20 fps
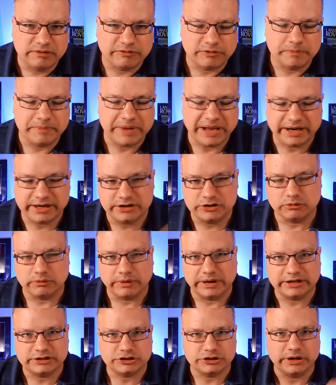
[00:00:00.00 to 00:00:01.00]
from any
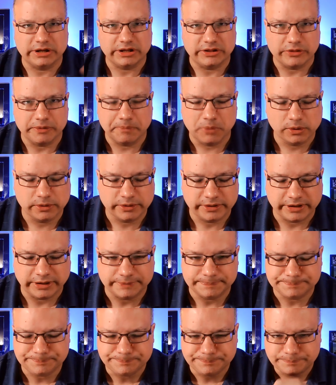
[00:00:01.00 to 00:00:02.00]
direction in the
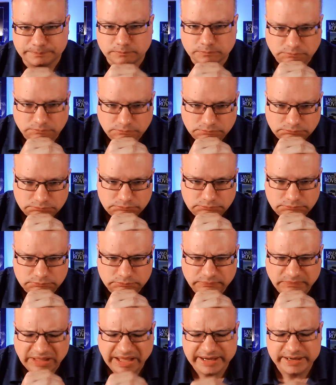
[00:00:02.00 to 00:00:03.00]
market.
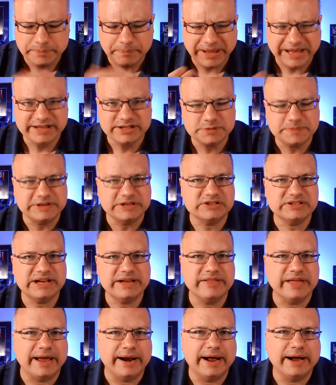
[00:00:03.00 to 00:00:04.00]
And it pains me to
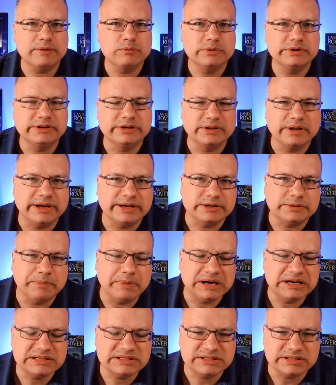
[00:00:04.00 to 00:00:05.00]
say that. I really liked
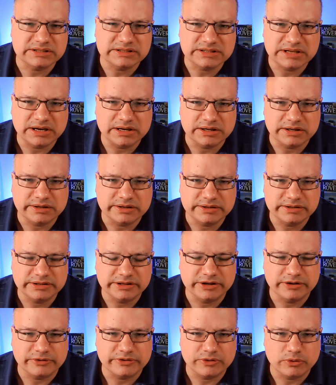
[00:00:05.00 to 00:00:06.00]
Mazdas. Uh,
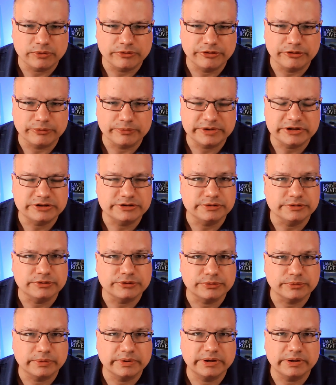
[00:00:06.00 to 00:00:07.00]
the, you know, the old
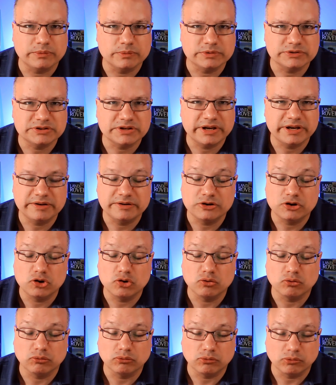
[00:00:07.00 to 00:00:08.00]
323 was a
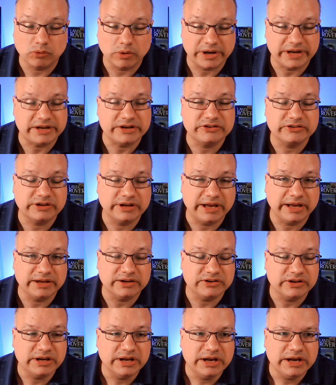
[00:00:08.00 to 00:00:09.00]
great
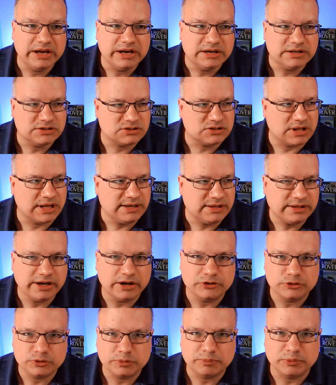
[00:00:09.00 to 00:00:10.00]
and
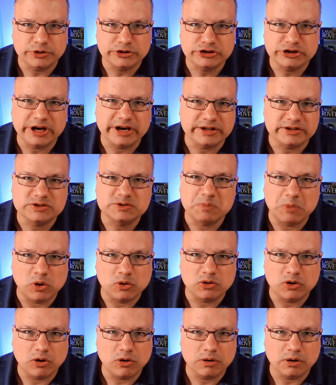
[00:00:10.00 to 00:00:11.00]
slightly underappreciated
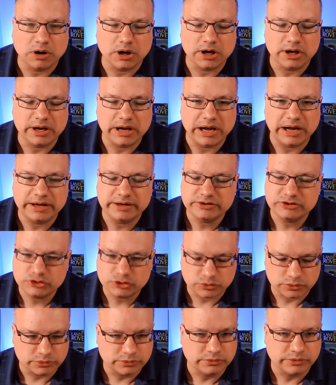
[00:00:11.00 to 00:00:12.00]
small car. I, I
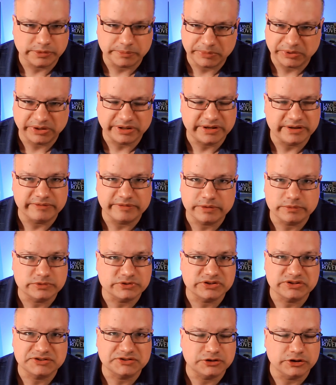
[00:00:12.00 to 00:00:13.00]
truly believe it
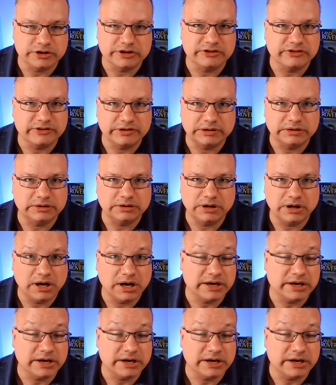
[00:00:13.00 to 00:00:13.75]
was as good as a,